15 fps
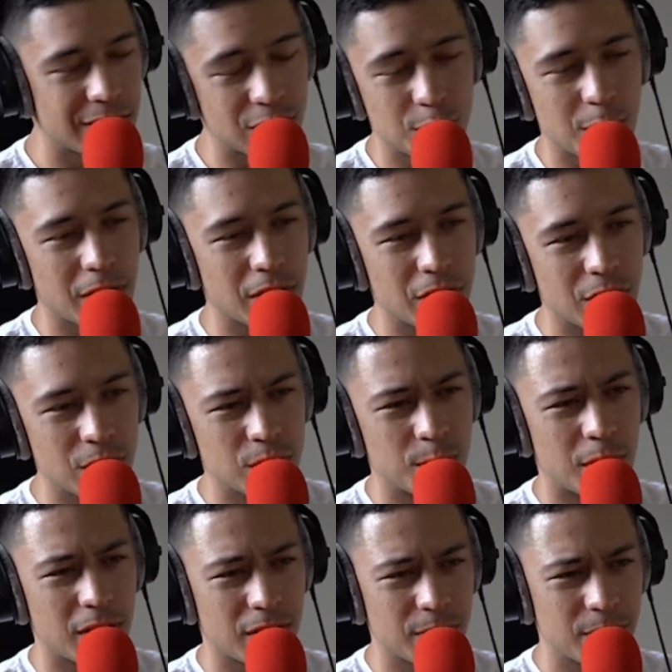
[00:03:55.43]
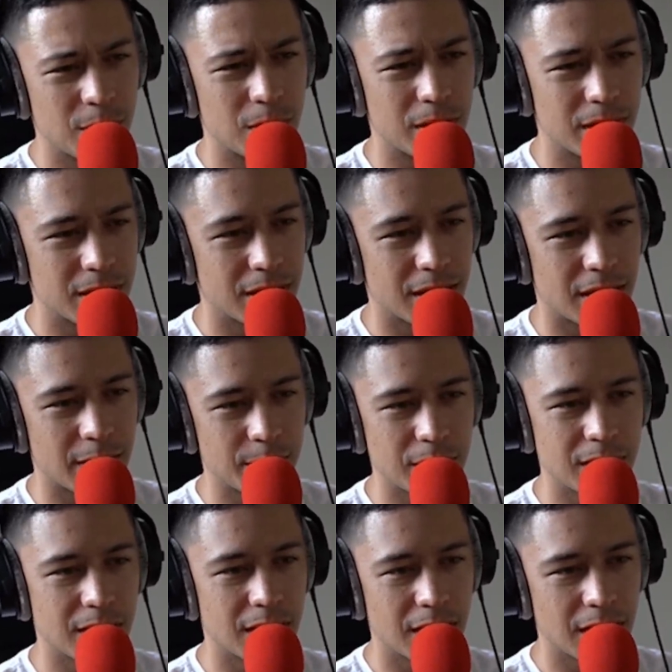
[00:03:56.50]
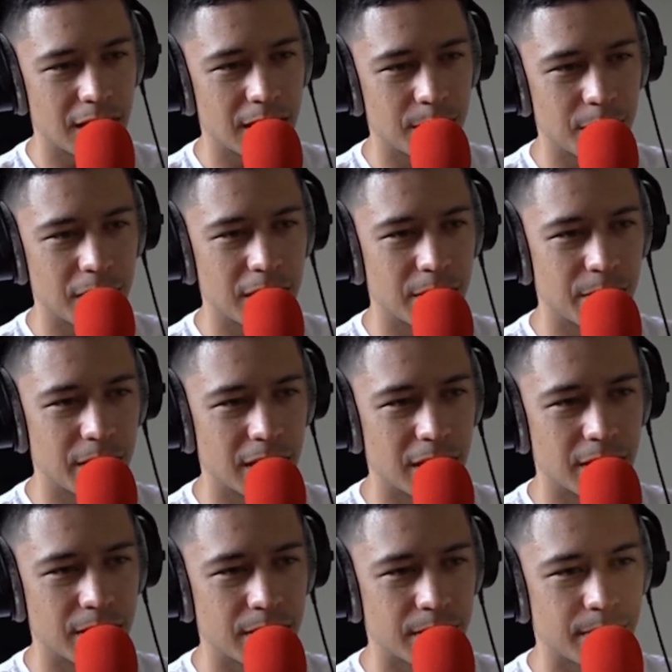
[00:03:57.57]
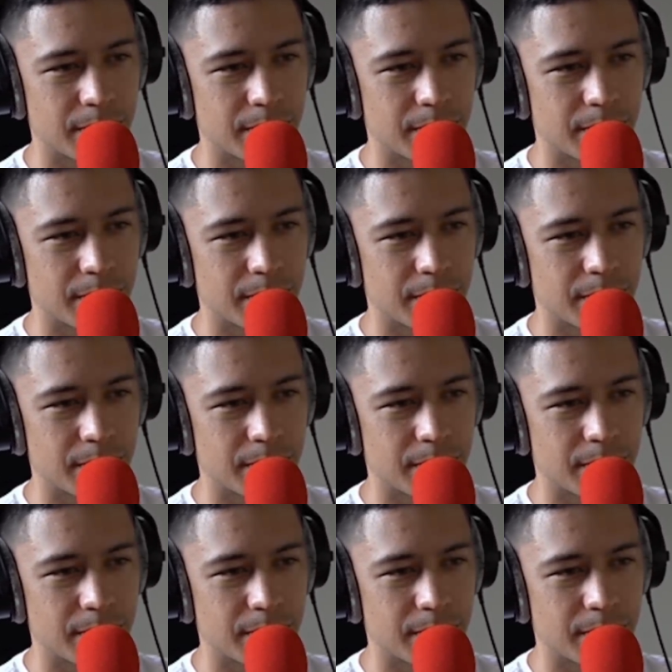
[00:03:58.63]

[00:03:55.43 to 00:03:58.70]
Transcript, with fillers: There's probably a huge market for it, and I'm just an idiot, but here we go.